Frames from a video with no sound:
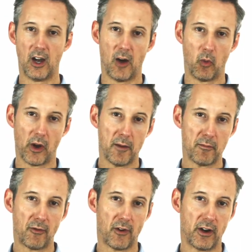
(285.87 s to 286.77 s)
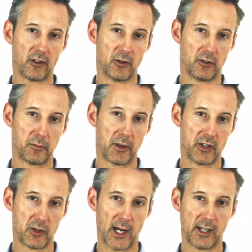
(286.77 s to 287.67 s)
what I'm referring to as
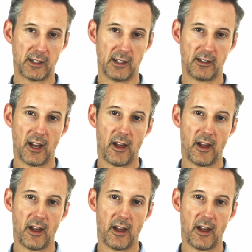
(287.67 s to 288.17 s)
spirituality is